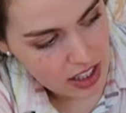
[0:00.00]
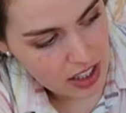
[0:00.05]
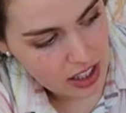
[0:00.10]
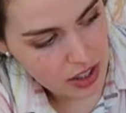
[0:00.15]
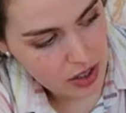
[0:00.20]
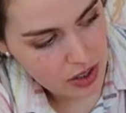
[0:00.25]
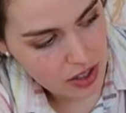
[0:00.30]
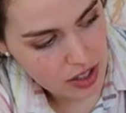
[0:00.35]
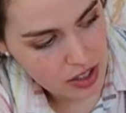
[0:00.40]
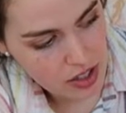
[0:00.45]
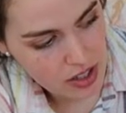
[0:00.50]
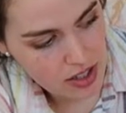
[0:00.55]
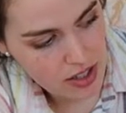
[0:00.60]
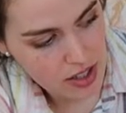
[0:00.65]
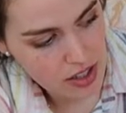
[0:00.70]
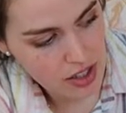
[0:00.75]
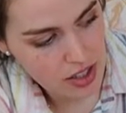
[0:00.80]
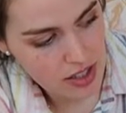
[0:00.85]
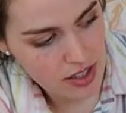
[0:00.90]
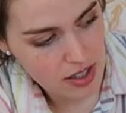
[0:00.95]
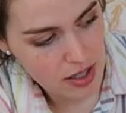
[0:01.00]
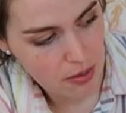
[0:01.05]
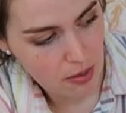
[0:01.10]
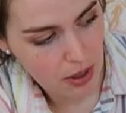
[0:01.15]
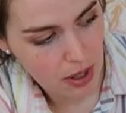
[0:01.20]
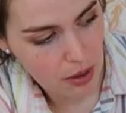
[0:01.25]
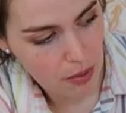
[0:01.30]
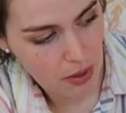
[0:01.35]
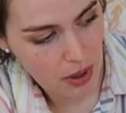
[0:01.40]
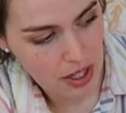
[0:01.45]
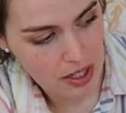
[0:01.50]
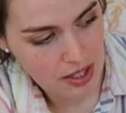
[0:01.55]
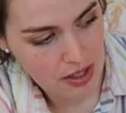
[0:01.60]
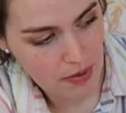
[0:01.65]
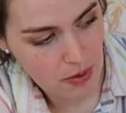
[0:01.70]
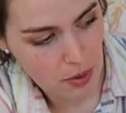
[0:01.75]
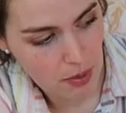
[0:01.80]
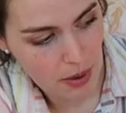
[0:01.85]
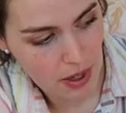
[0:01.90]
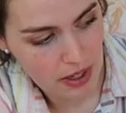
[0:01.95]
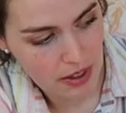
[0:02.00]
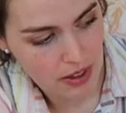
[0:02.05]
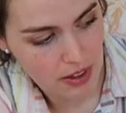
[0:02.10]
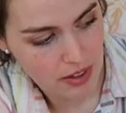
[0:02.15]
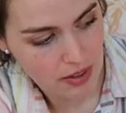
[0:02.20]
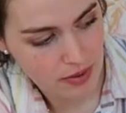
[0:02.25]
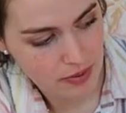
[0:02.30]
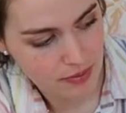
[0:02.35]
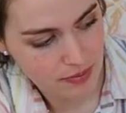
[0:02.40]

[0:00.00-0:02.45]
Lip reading: you can just adjust it by the press of a button.